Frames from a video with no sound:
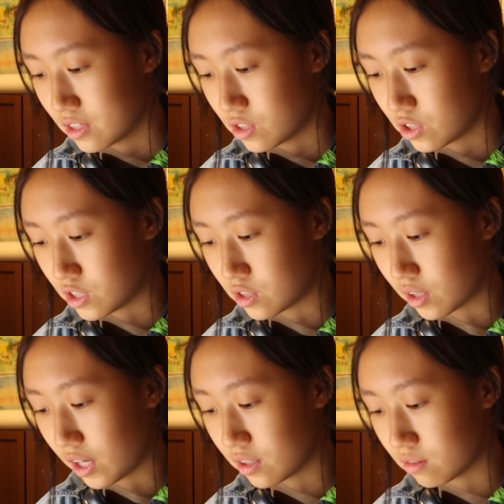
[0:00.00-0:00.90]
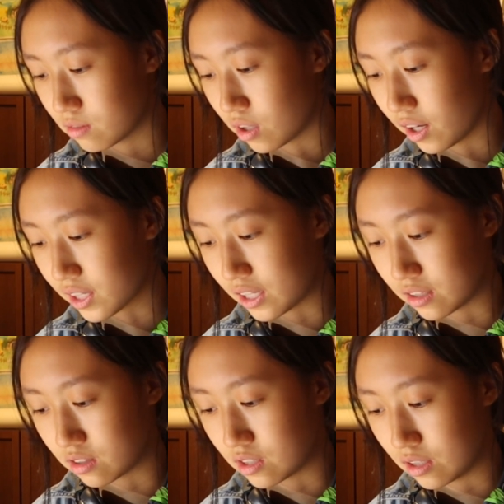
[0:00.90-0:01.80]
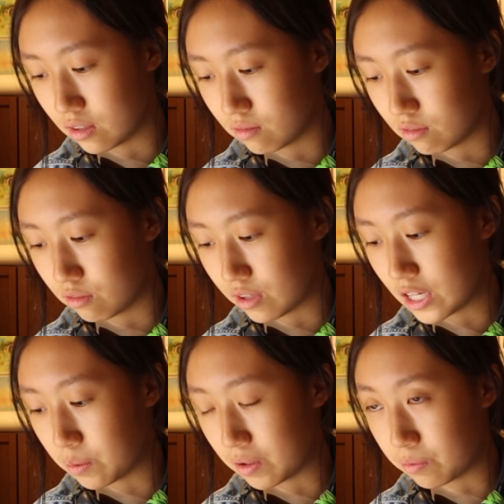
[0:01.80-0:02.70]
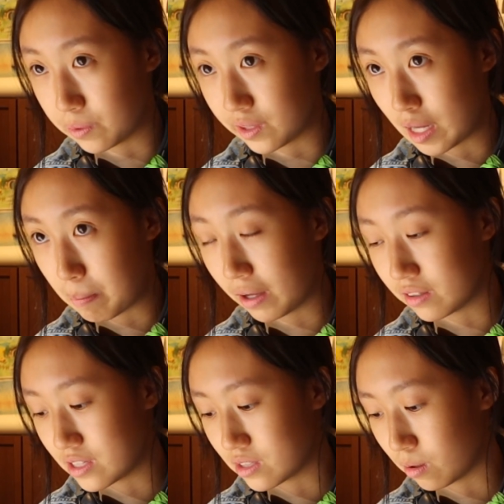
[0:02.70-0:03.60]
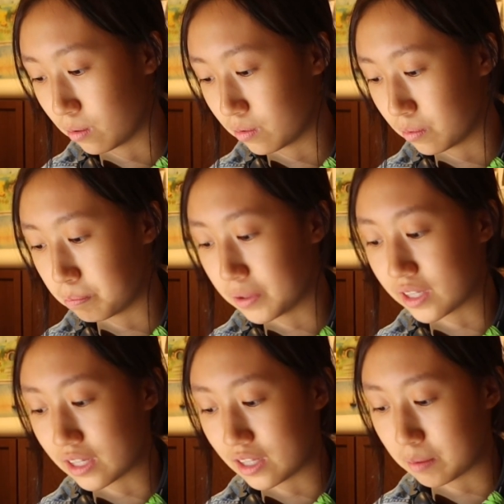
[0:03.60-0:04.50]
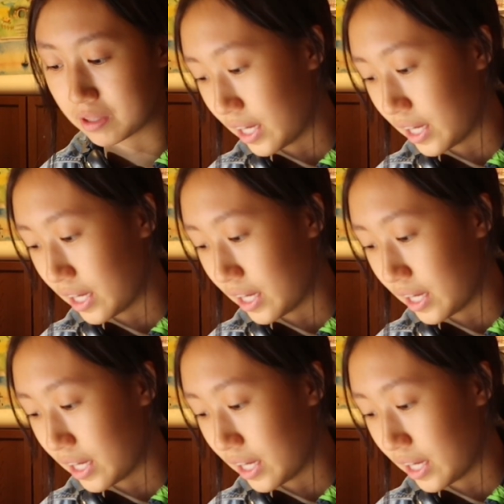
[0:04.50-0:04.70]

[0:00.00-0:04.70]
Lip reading: she's not talking to anyone really about this whole Billy thing.